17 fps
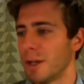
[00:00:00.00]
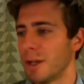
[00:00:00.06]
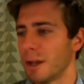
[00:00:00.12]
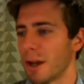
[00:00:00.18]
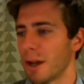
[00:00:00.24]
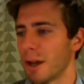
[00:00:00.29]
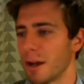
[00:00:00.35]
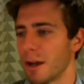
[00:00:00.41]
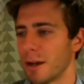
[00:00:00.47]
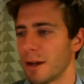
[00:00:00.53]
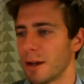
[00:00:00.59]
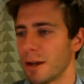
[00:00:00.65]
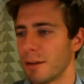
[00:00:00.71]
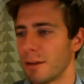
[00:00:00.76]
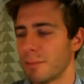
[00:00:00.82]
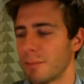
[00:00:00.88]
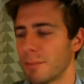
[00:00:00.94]

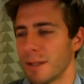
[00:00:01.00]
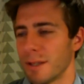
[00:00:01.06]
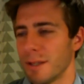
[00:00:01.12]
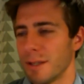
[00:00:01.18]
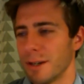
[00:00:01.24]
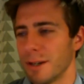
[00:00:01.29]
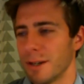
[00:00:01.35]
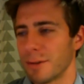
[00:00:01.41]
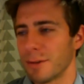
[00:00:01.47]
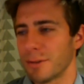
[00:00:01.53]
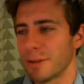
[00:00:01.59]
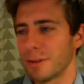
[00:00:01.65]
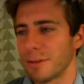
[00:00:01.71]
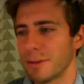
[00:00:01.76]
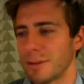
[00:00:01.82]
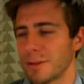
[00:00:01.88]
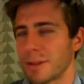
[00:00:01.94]

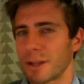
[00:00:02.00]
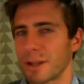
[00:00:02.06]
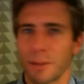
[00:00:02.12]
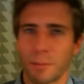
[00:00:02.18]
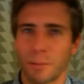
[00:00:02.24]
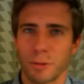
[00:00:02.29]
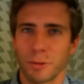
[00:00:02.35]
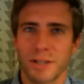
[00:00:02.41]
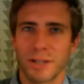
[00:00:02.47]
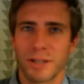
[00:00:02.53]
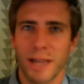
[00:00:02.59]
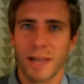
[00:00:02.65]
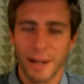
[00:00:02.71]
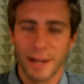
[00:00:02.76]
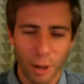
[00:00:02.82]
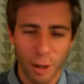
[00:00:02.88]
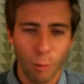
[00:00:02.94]
The Clippers
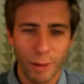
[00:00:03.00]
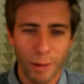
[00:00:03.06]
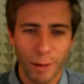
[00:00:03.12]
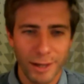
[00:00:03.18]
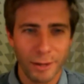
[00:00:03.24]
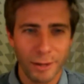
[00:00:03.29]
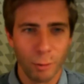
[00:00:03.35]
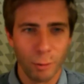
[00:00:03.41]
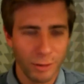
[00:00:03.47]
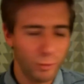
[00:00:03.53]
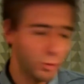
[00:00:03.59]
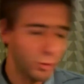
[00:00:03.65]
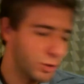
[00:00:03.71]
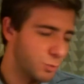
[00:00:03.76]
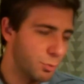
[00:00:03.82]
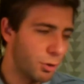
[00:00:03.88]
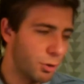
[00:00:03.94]
getting a win when
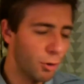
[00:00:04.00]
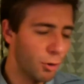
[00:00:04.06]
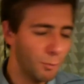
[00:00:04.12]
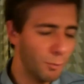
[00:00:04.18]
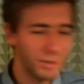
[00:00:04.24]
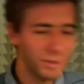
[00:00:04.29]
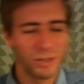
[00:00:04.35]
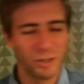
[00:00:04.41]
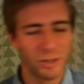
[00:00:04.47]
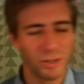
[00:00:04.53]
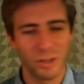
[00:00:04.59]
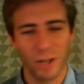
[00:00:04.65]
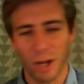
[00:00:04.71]
Chris Paul misses